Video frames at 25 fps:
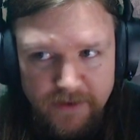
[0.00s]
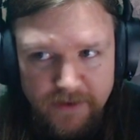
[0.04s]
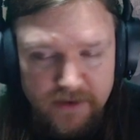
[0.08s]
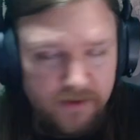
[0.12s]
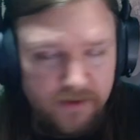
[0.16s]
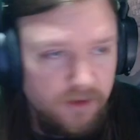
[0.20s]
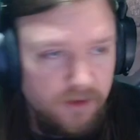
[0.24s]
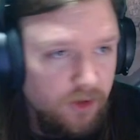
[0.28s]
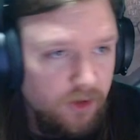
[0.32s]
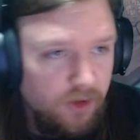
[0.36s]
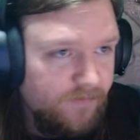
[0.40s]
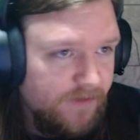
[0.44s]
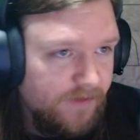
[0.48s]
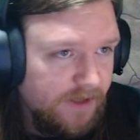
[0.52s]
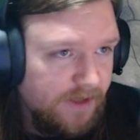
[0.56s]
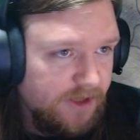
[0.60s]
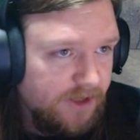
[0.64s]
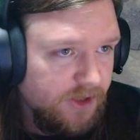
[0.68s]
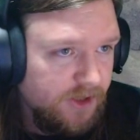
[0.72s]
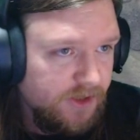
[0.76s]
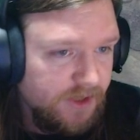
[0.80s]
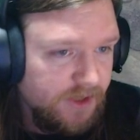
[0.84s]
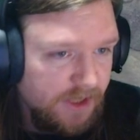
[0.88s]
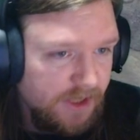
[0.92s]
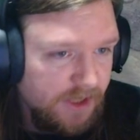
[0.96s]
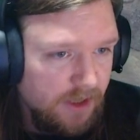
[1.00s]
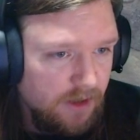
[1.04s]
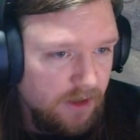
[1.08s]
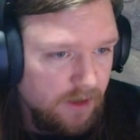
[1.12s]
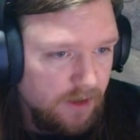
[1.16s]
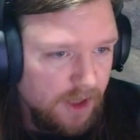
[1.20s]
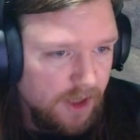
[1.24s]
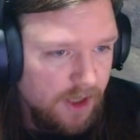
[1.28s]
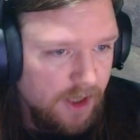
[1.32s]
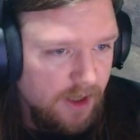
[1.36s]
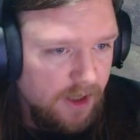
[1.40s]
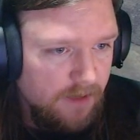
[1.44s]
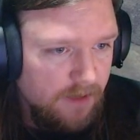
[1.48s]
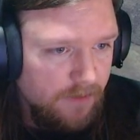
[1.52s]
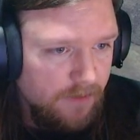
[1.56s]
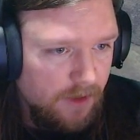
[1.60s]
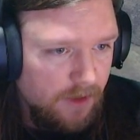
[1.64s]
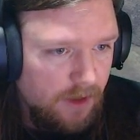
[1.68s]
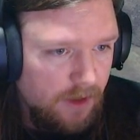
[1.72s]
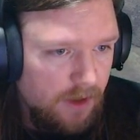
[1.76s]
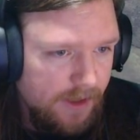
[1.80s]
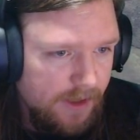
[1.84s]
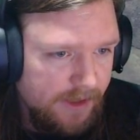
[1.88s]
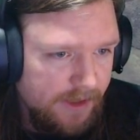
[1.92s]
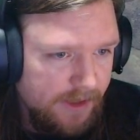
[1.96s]
new features in the game
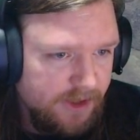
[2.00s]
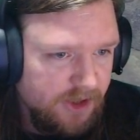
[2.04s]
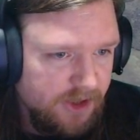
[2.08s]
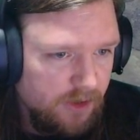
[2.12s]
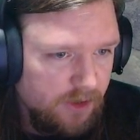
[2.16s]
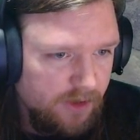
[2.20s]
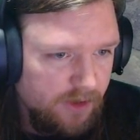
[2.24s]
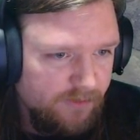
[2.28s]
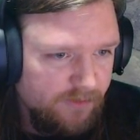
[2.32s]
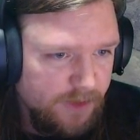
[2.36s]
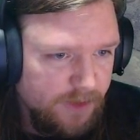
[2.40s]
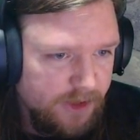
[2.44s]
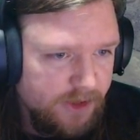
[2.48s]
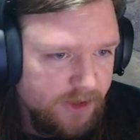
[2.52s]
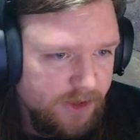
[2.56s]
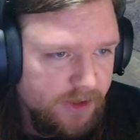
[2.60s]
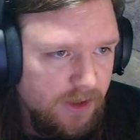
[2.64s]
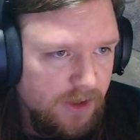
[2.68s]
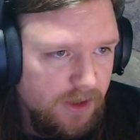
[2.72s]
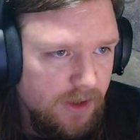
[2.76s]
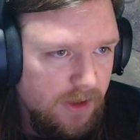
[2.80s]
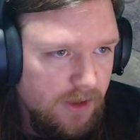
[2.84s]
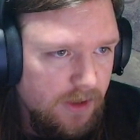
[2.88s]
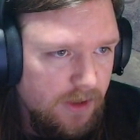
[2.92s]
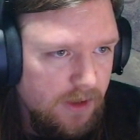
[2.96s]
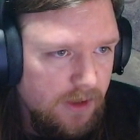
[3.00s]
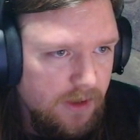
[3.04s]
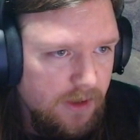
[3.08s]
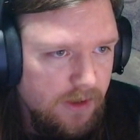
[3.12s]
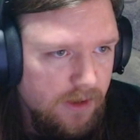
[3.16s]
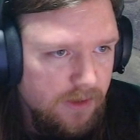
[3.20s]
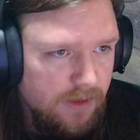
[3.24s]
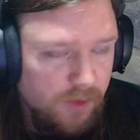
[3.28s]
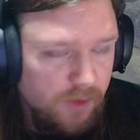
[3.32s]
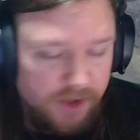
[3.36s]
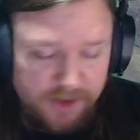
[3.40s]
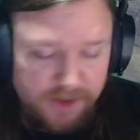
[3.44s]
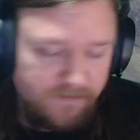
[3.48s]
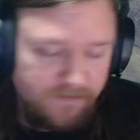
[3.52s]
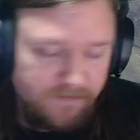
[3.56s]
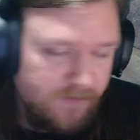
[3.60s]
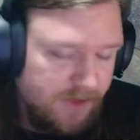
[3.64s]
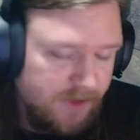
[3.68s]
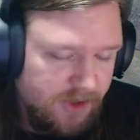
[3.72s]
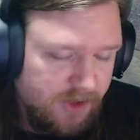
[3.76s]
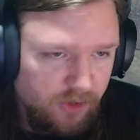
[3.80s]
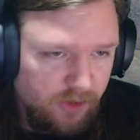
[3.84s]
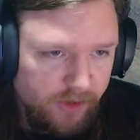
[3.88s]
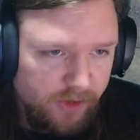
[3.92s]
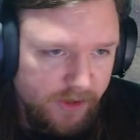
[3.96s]
are exile governments, which
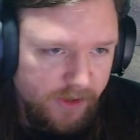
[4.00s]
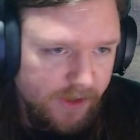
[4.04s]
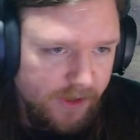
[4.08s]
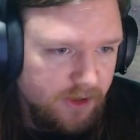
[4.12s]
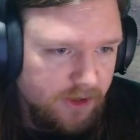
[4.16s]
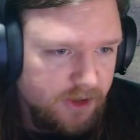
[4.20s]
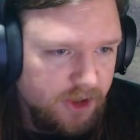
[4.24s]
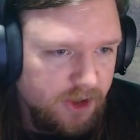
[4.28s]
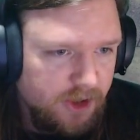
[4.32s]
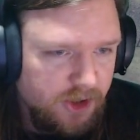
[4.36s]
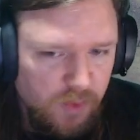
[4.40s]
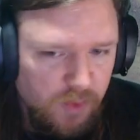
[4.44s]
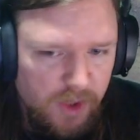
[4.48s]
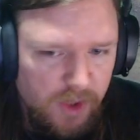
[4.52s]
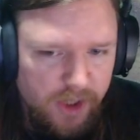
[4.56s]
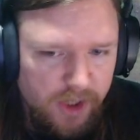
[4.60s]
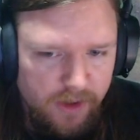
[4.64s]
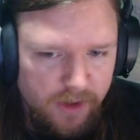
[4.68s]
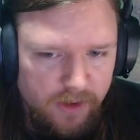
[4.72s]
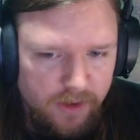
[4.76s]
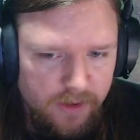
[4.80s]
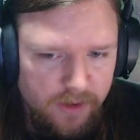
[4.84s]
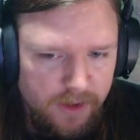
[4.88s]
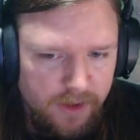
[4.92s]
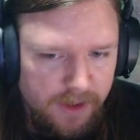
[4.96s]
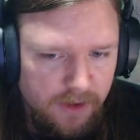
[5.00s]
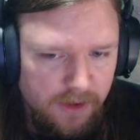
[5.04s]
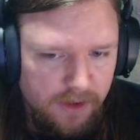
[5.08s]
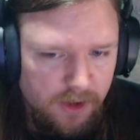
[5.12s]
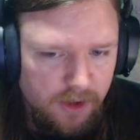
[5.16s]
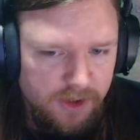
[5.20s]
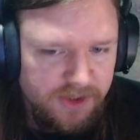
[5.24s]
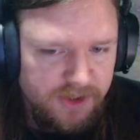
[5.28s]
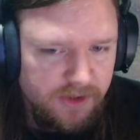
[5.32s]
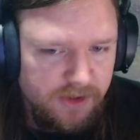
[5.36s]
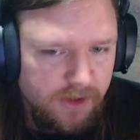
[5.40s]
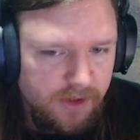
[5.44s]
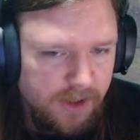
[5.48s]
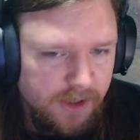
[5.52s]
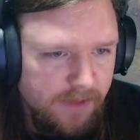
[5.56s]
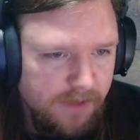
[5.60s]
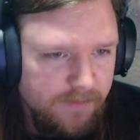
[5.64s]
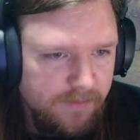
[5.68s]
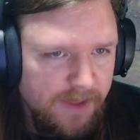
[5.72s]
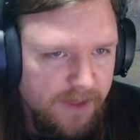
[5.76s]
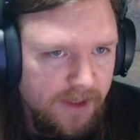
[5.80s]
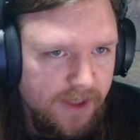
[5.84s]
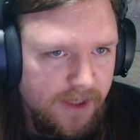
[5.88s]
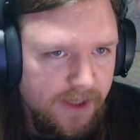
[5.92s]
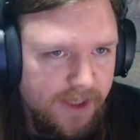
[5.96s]
historically the Dutch were. They lost the
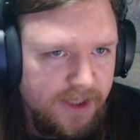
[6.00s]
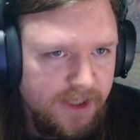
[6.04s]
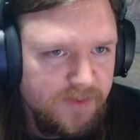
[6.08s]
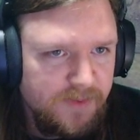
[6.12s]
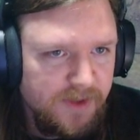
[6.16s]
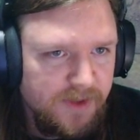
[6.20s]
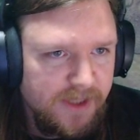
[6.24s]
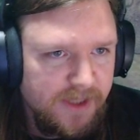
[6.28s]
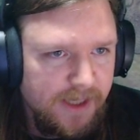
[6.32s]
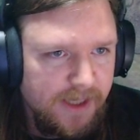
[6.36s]
mainland, but that